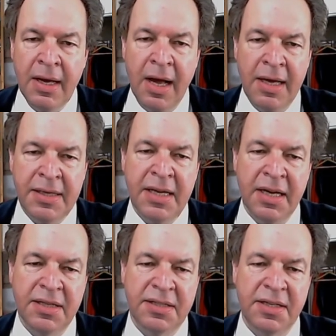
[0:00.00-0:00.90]
Here
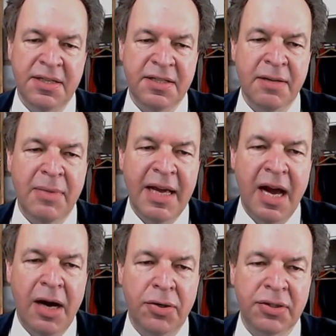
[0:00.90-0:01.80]
is the system
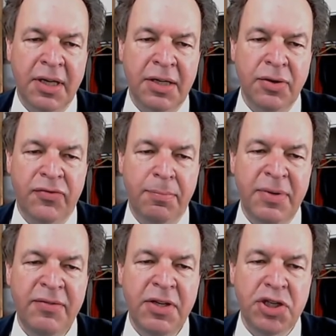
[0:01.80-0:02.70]
layout. You have the
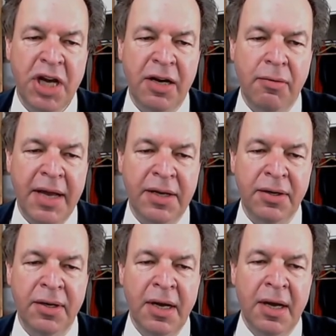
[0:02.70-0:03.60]
PV
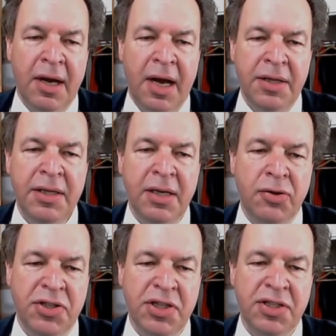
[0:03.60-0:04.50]
generator, here
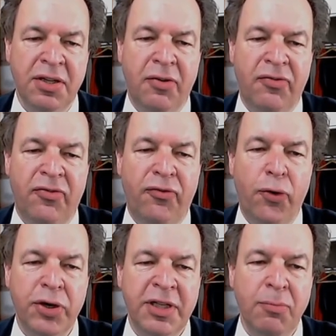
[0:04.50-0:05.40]
consisting of
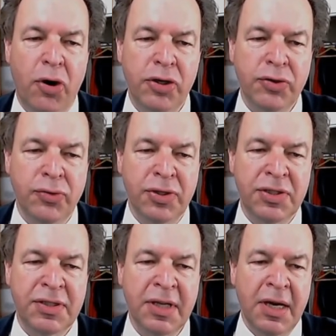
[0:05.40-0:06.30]
40
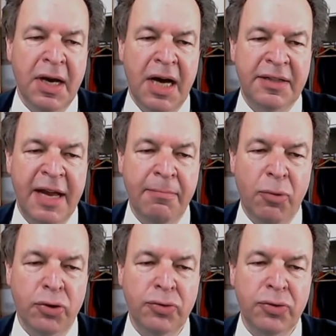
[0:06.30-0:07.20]
modules. 10
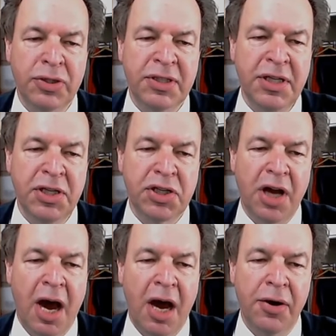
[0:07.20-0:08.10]
modules each
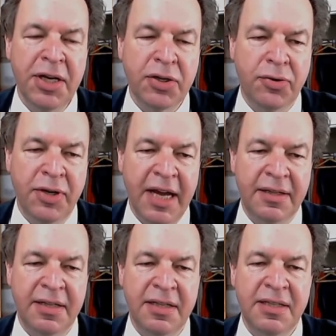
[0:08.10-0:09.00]
are
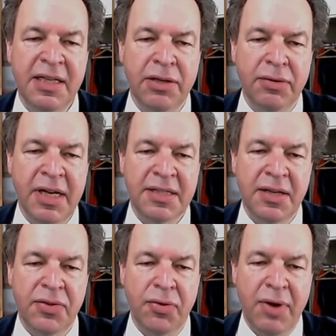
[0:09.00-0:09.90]
interconnected in series,
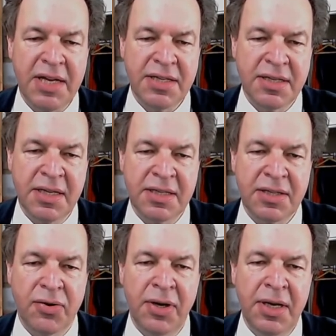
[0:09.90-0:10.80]
the rest is
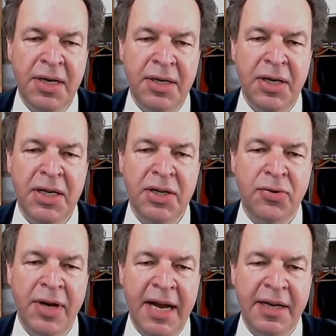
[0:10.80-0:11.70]

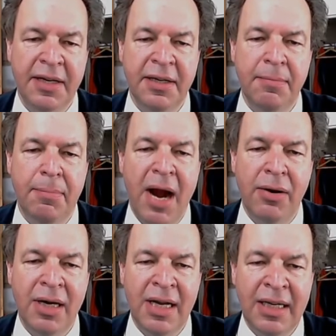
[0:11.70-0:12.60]
interconnected in
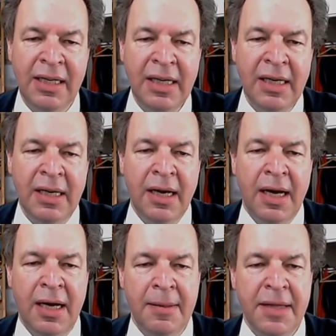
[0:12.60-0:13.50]
parallel,
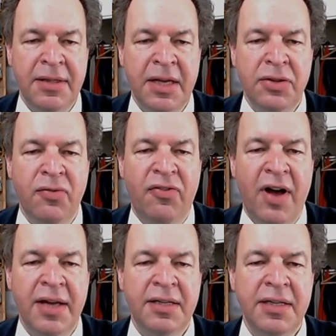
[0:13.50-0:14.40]
and then you
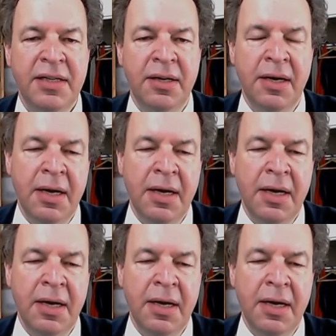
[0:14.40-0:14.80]
find here